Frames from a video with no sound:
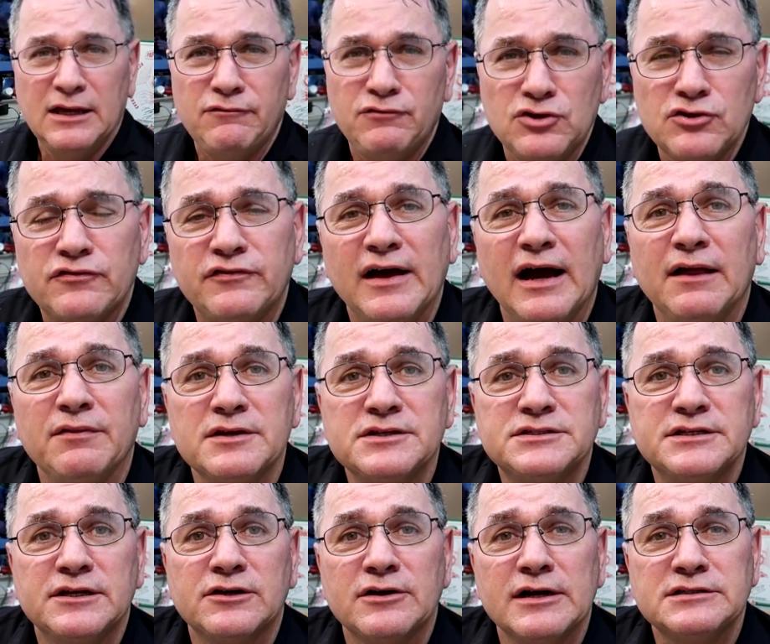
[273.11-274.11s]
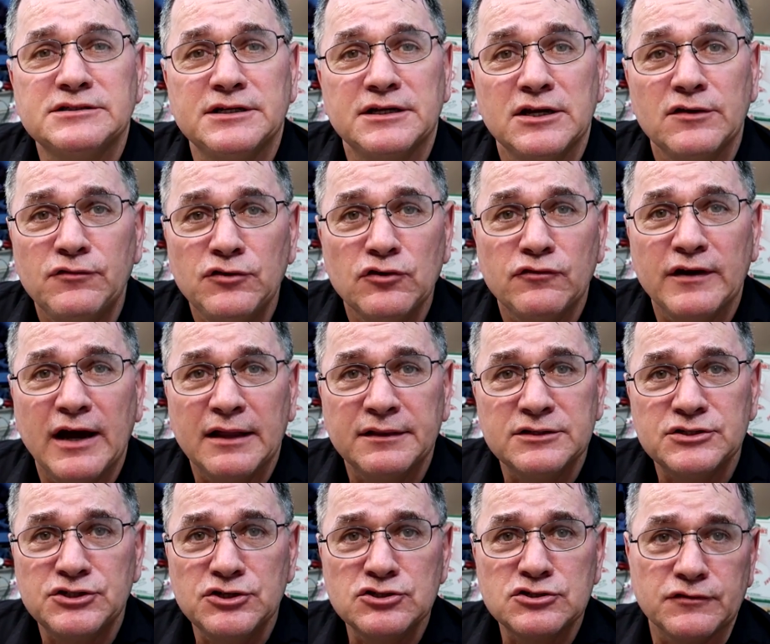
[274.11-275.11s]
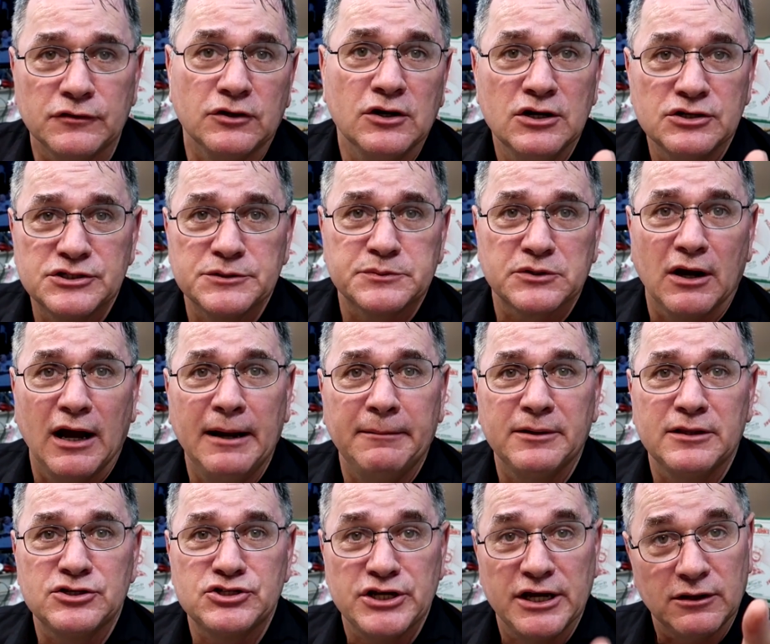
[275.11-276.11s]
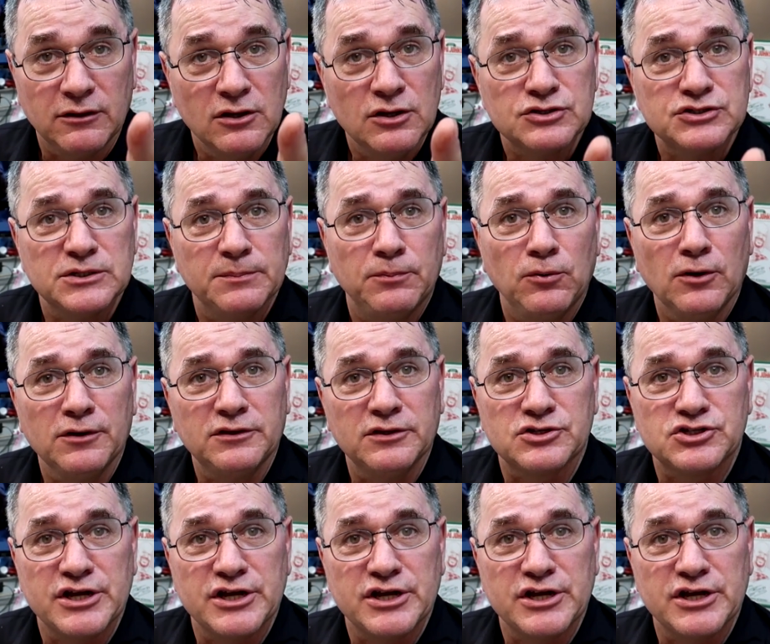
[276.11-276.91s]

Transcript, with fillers: If you found this interesting, if you found this useful, subscribe to the channel, support the